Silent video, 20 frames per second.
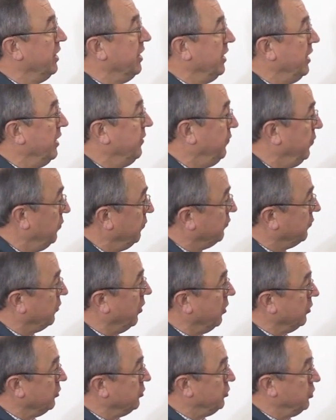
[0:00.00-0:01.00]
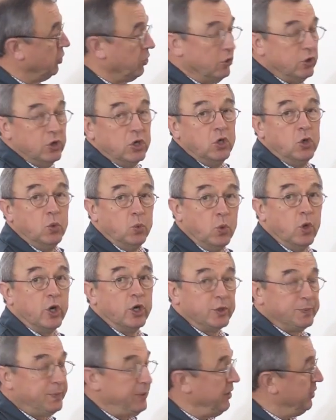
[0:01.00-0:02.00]
uh, if you've got your
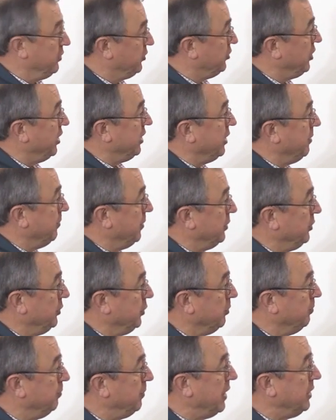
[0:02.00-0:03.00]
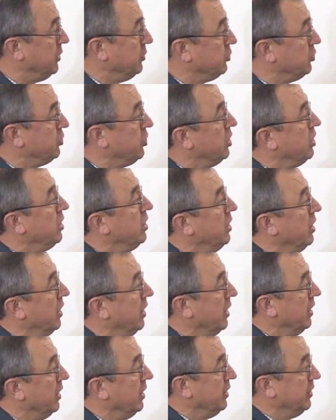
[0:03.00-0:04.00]
workpiece set up in your bench,
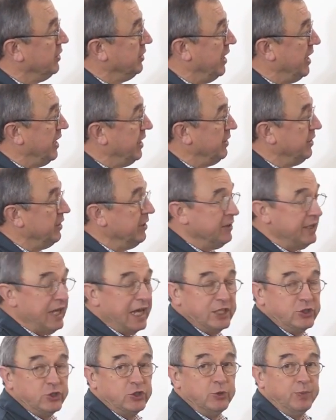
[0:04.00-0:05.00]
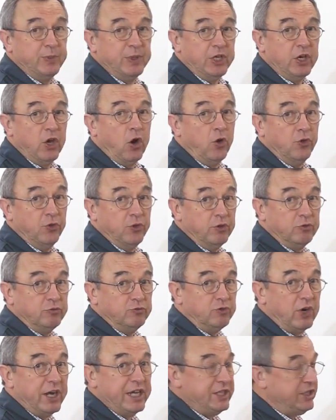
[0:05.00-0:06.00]
uh, then that should be on
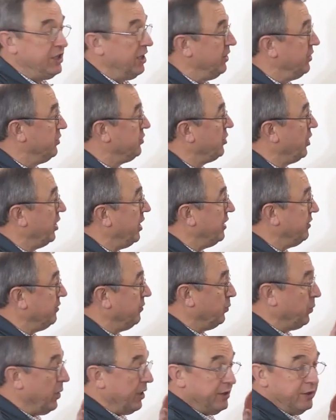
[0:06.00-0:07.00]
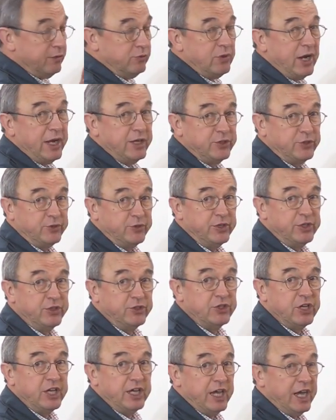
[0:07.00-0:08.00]
the right hand side of where the router
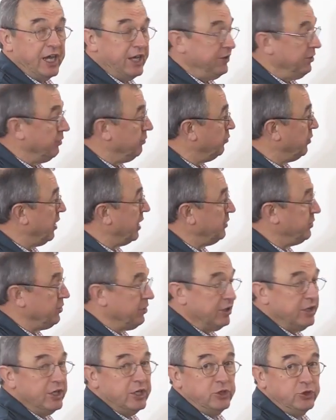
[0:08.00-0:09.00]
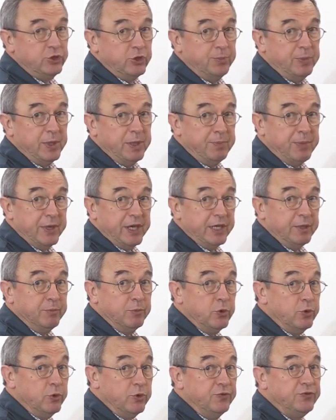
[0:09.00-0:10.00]
is and the router should be
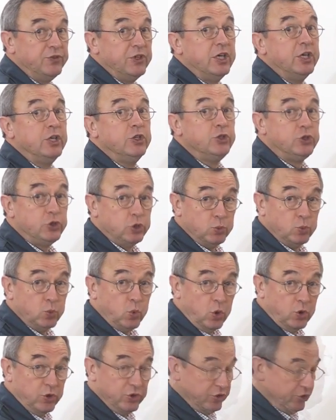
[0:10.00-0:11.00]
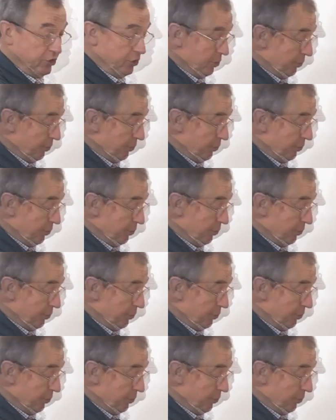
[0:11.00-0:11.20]
being moved towards